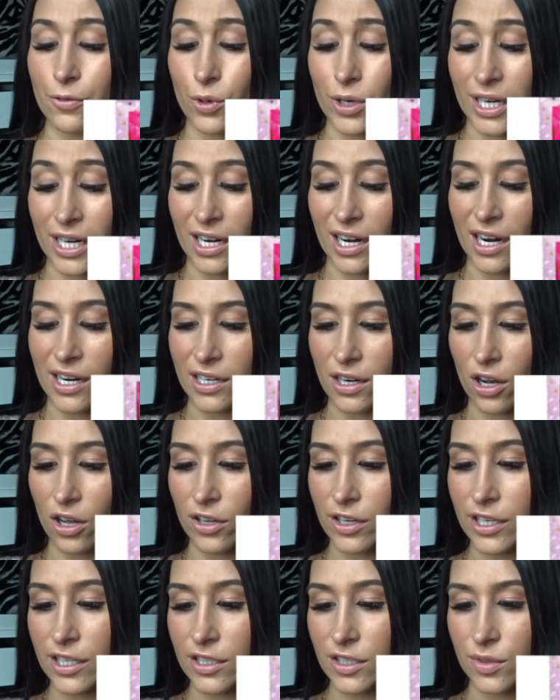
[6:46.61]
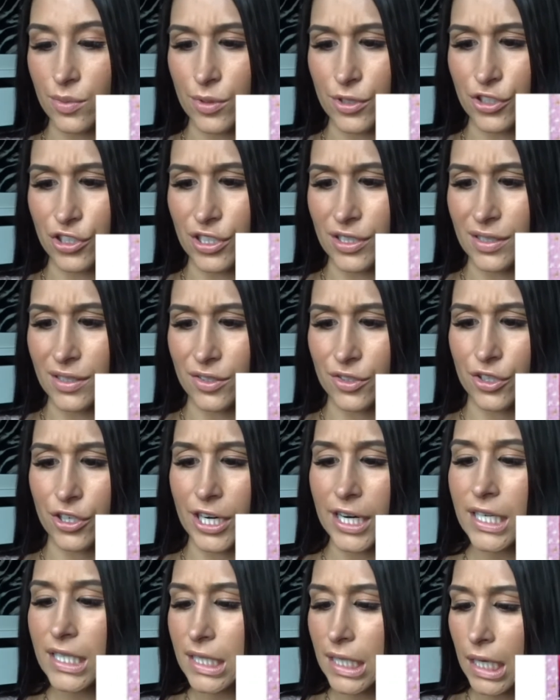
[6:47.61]
forty-nine dollars, which is
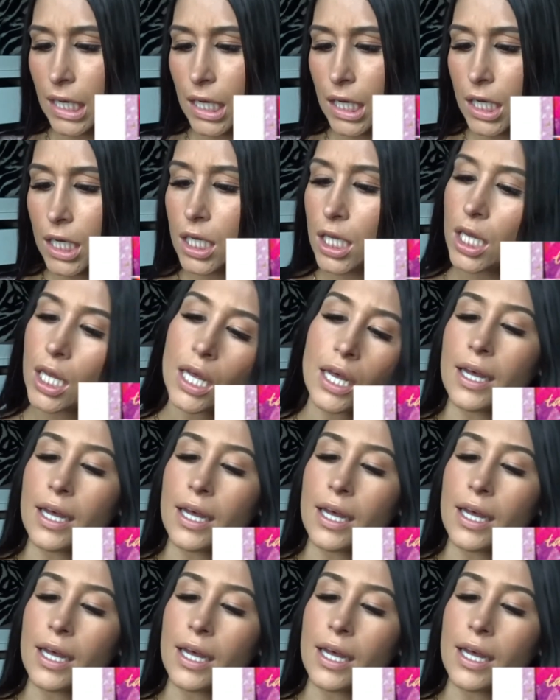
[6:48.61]
crazy.